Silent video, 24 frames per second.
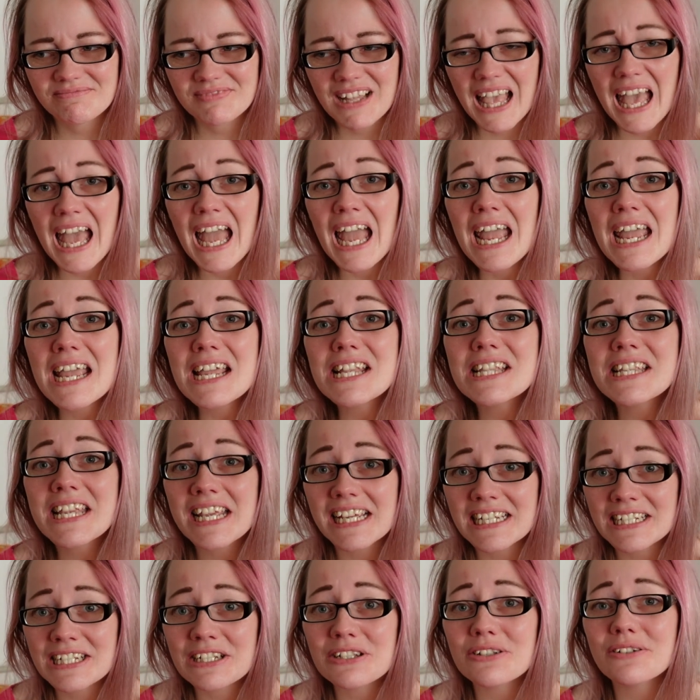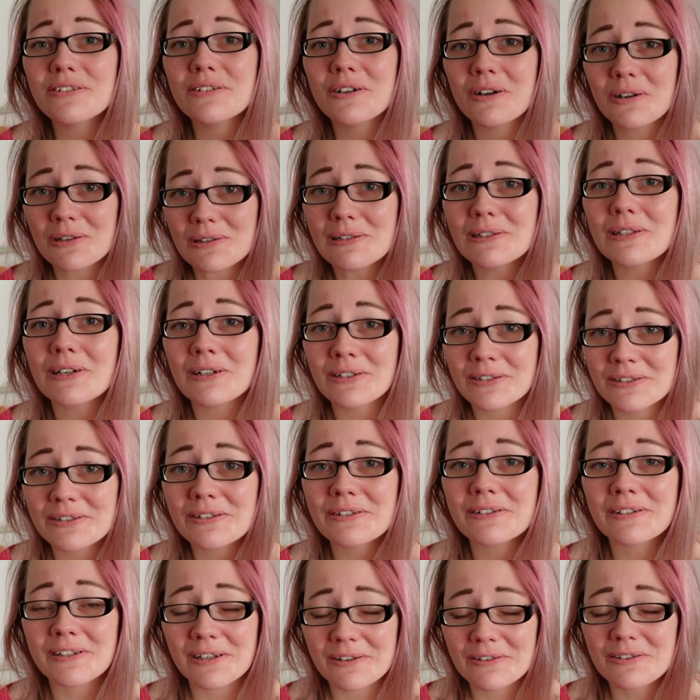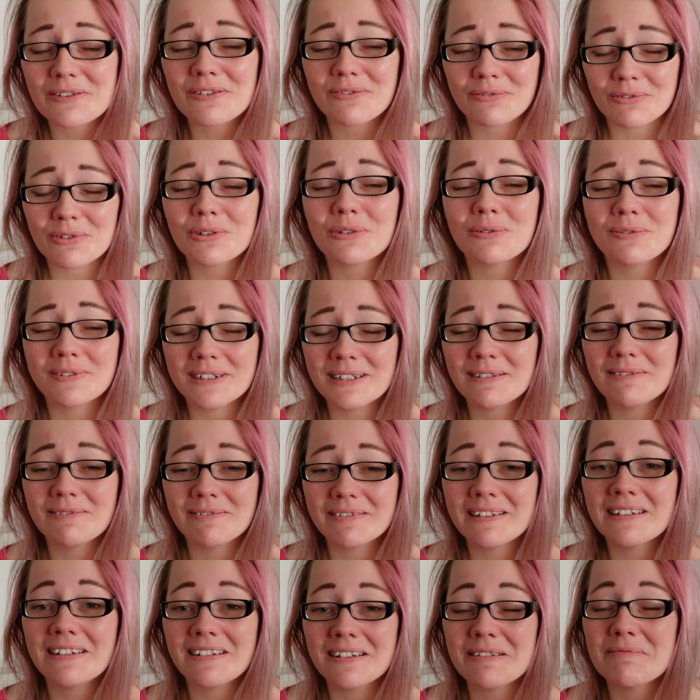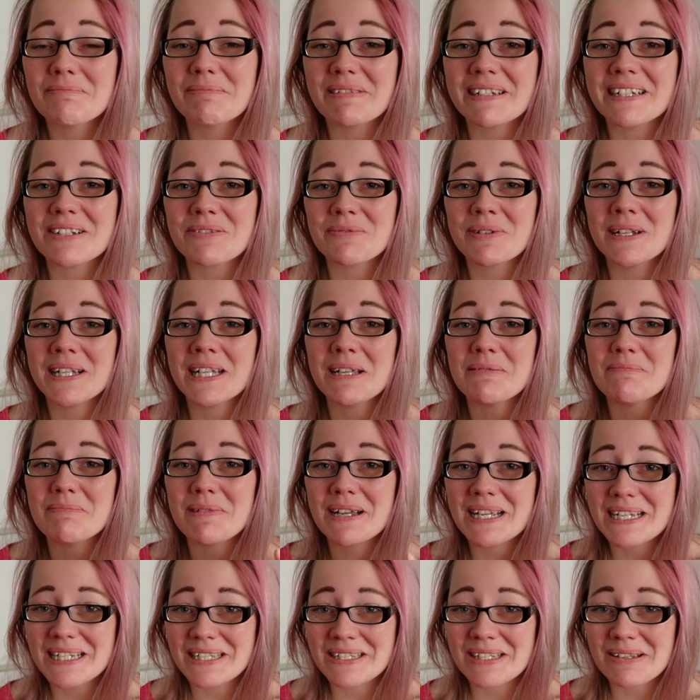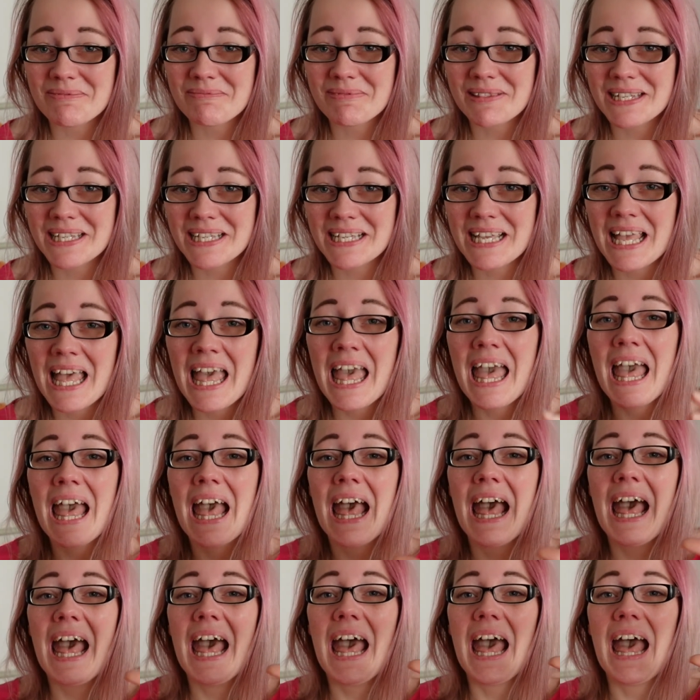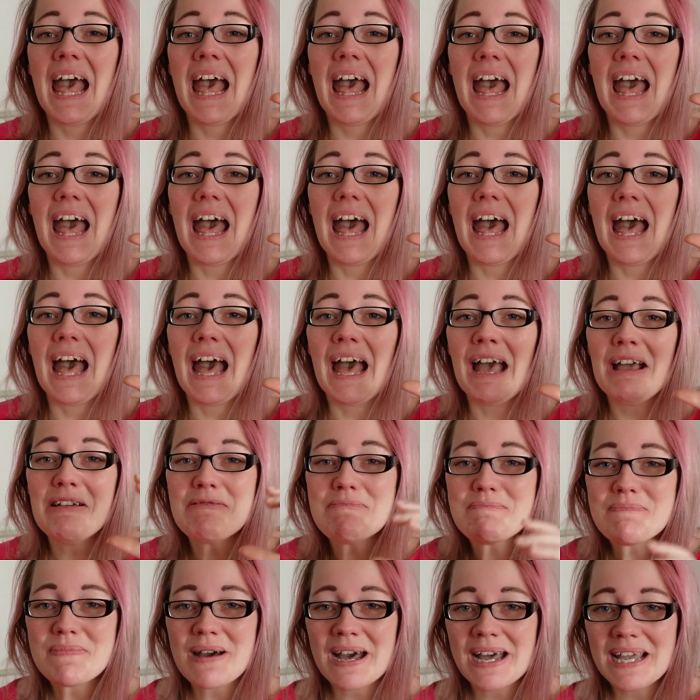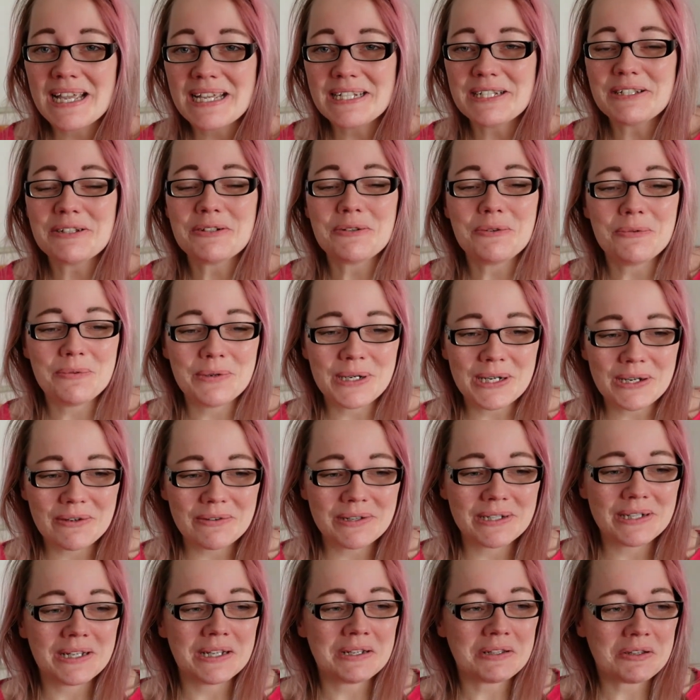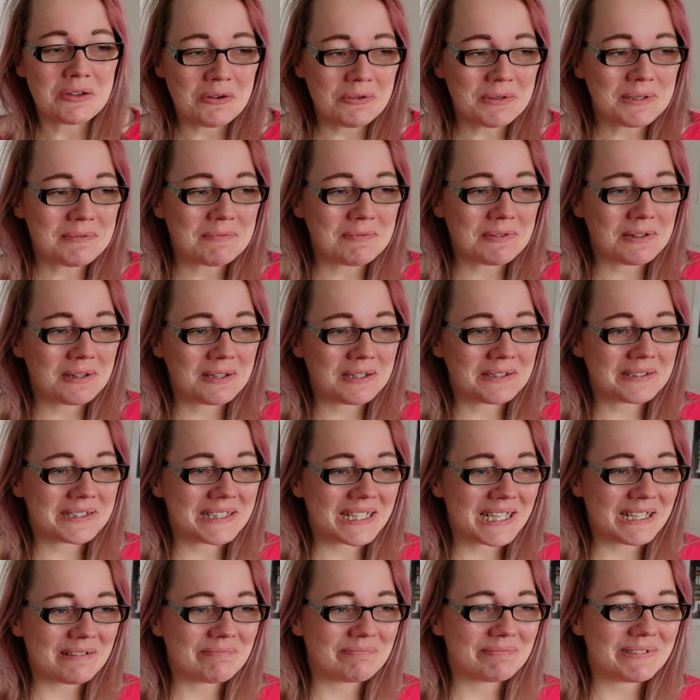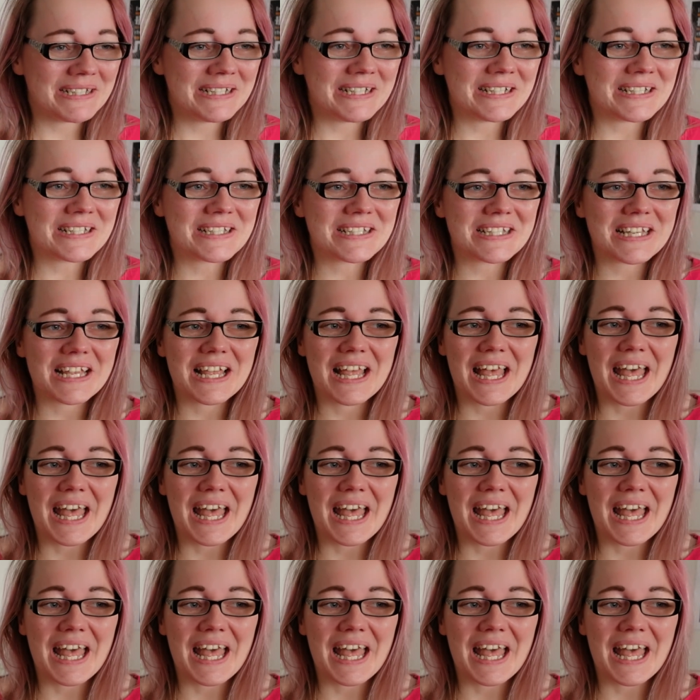I tend to hold on to clothes for really, really long, because when I buy something, I buy it to wear it and own it for a long time, because